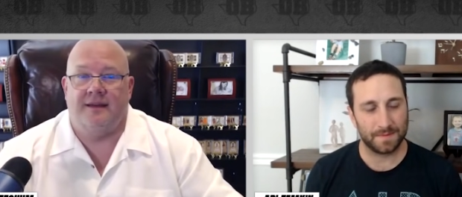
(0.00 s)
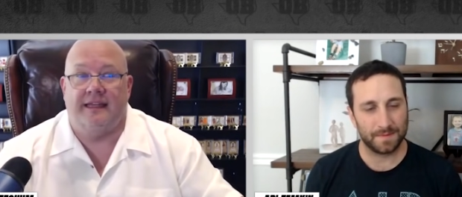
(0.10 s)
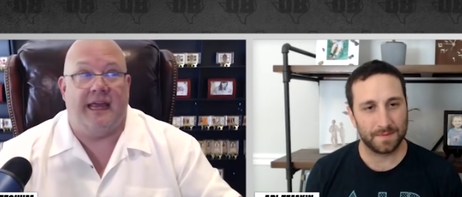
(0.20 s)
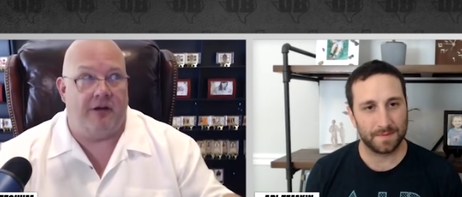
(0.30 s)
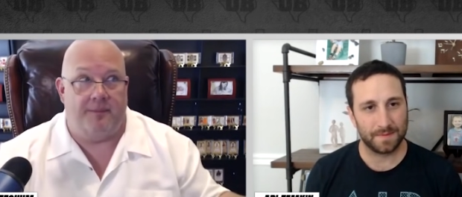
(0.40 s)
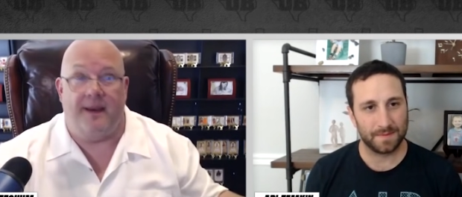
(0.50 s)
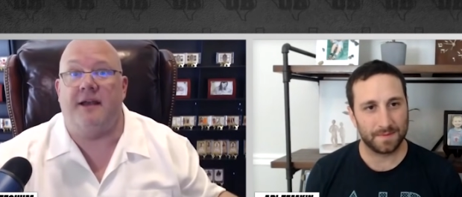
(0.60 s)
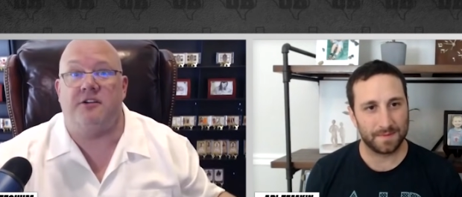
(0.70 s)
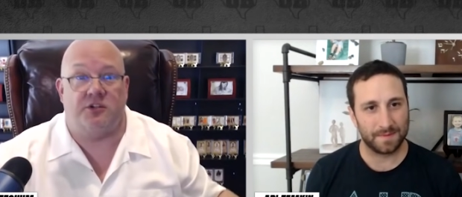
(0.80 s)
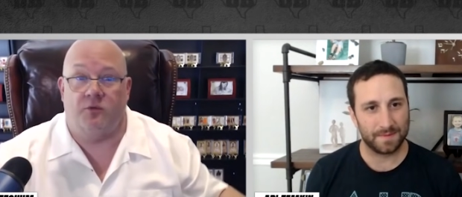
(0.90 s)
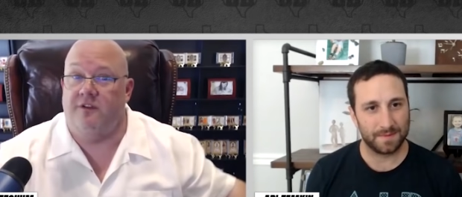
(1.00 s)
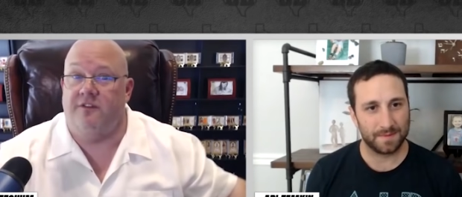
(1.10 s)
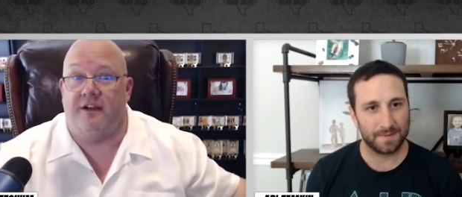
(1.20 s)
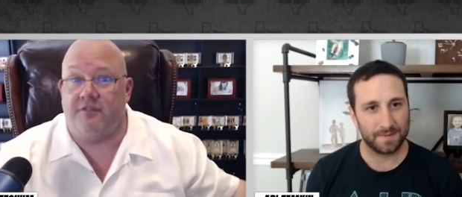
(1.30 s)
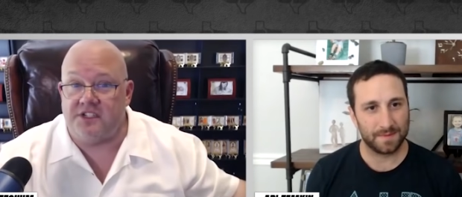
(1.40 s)
Speaker 1: Gary Patterson would have
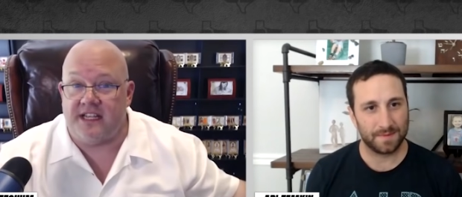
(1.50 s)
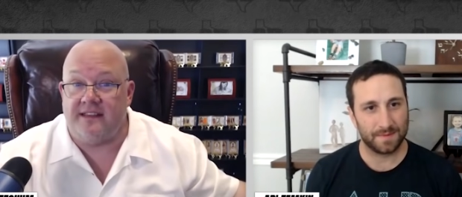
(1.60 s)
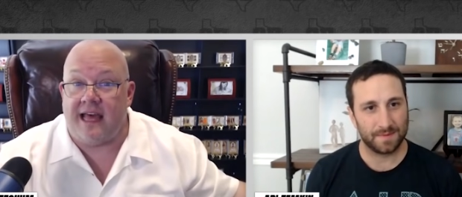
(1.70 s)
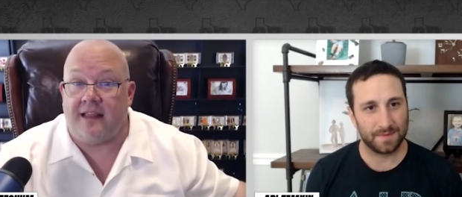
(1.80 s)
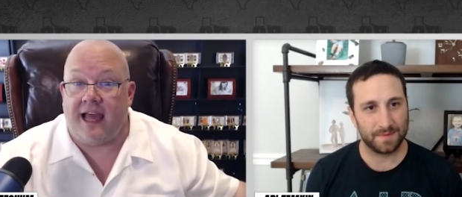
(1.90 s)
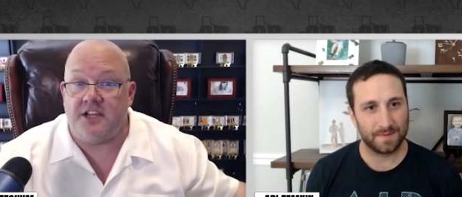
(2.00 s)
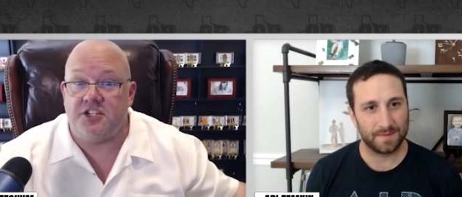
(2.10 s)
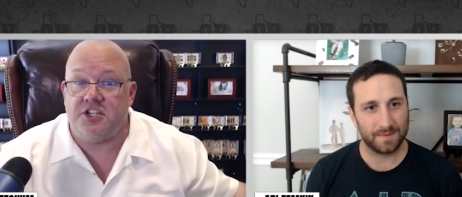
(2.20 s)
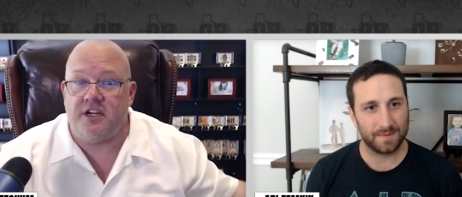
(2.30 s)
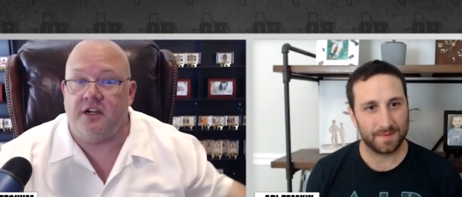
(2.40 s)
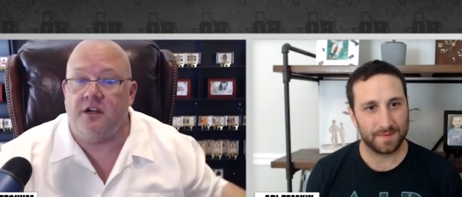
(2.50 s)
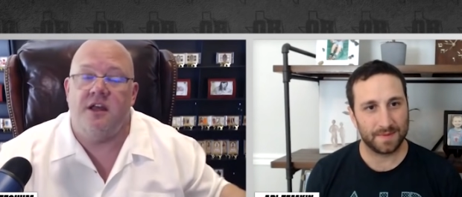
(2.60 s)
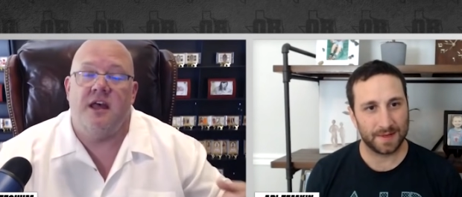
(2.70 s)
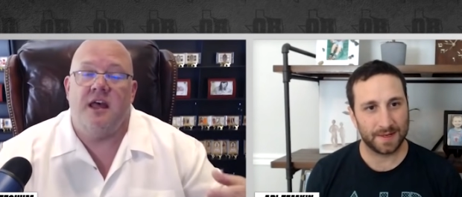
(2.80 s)
ever said that last year.